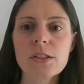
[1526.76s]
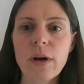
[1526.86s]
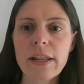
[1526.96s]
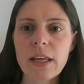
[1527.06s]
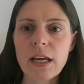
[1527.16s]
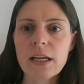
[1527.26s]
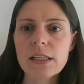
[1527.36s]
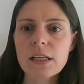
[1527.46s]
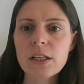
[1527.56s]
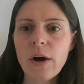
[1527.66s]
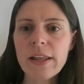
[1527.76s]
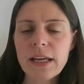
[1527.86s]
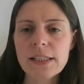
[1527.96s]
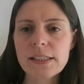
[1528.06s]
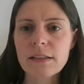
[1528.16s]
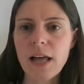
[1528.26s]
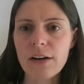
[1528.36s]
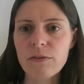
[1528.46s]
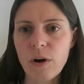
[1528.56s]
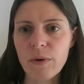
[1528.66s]
So I think, it, you know, I think it's a lot
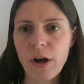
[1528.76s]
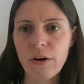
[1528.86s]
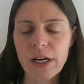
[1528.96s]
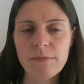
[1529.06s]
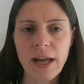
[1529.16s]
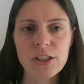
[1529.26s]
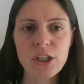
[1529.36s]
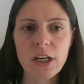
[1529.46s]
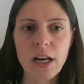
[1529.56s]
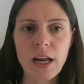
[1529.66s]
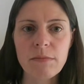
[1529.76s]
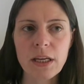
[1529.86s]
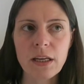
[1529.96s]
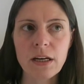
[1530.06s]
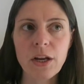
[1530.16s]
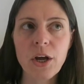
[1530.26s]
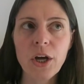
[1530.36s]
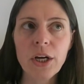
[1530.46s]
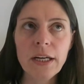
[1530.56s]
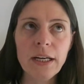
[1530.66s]
of what we already mentioned. I mean,
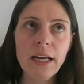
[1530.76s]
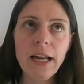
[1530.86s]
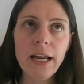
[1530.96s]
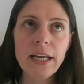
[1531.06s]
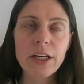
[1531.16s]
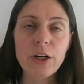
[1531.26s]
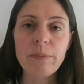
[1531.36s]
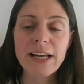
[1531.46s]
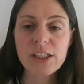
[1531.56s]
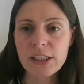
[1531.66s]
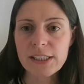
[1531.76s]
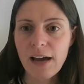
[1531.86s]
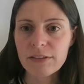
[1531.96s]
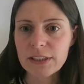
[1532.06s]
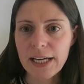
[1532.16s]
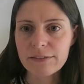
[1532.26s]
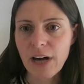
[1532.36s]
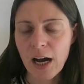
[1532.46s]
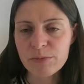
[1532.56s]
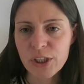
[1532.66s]
you know, patients have a lot of
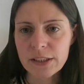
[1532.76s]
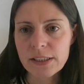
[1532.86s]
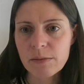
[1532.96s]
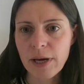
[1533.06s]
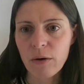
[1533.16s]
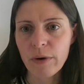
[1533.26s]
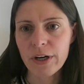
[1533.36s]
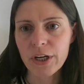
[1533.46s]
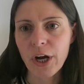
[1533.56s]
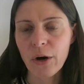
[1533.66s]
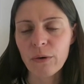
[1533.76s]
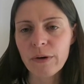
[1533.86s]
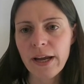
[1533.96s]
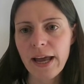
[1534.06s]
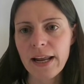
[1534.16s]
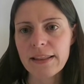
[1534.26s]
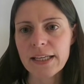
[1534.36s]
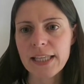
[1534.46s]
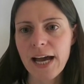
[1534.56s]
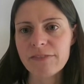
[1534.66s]
options about where to go. And I think
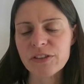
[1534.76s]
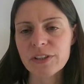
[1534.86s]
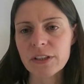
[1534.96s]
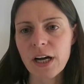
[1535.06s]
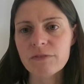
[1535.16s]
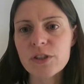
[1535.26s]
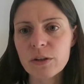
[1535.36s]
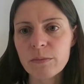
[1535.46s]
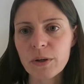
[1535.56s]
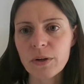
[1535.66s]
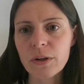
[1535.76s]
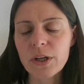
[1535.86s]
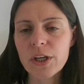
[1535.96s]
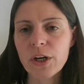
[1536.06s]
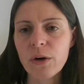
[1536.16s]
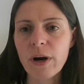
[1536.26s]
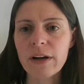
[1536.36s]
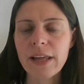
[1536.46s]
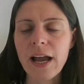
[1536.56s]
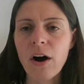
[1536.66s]
they have to feel comfortable, you know, where
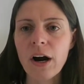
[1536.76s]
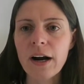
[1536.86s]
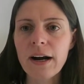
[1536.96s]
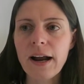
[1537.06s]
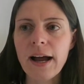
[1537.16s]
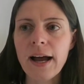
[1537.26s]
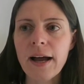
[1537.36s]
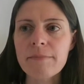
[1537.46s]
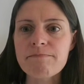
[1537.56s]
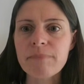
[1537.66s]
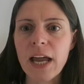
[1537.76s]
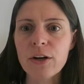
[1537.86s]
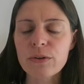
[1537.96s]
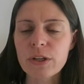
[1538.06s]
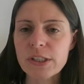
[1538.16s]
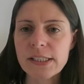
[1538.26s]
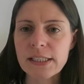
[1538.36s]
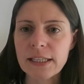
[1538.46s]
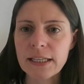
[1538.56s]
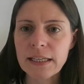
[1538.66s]
they are um, and who they're
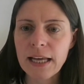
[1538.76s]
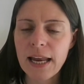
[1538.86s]
seeing.